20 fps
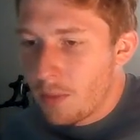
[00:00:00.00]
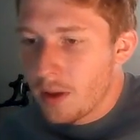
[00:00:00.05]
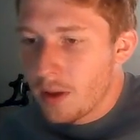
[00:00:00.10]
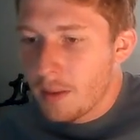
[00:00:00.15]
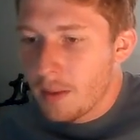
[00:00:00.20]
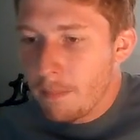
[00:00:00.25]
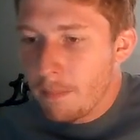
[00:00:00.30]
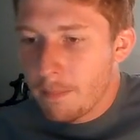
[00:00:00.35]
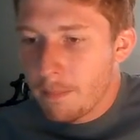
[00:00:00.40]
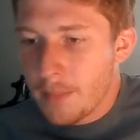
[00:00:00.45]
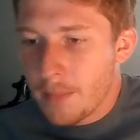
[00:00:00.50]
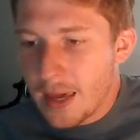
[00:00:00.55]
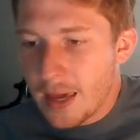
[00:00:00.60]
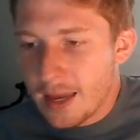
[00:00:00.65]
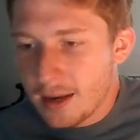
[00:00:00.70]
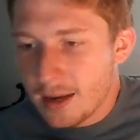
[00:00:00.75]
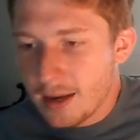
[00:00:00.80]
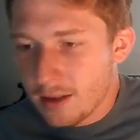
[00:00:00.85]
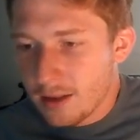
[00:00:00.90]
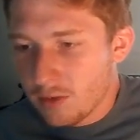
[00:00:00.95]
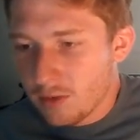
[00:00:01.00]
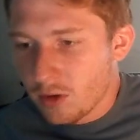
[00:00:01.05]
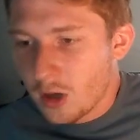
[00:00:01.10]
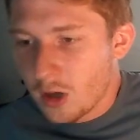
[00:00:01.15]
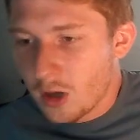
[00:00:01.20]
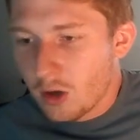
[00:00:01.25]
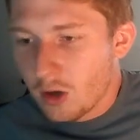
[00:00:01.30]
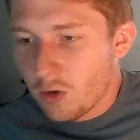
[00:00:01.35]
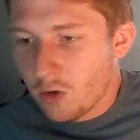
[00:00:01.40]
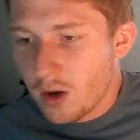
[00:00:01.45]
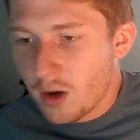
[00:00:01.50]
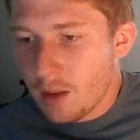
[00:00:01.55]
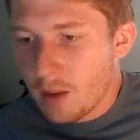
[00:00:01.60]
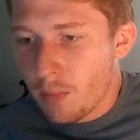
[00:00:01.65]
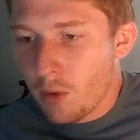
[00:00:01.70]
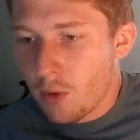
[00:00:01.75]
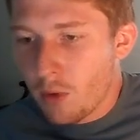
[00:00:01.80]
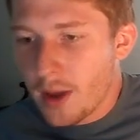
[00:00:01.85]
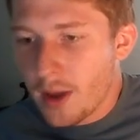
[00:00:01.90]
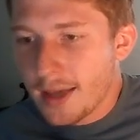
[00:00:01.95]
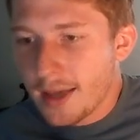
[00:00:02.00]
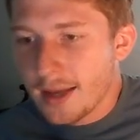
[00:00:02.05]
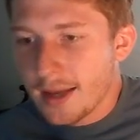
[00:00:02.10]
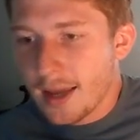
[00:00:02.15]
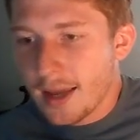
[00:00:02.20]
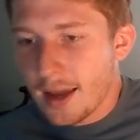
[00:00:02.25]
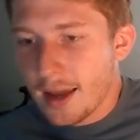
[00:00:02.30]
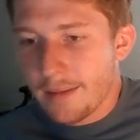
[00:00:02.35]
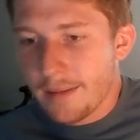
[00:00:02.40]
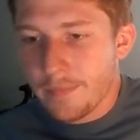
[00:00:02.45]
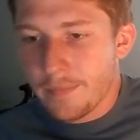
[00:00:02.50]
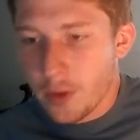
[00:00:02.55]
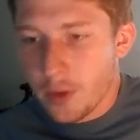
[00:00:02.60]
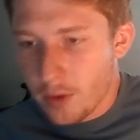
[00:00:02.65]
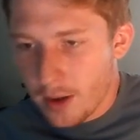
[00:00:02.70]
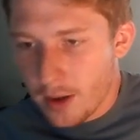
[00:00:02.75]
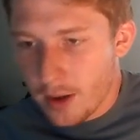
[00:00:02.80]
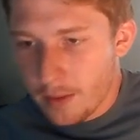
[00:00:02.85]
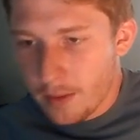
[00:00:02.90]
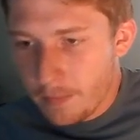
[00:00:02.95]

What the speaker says: Maidens. Create a prank in hand. Okay.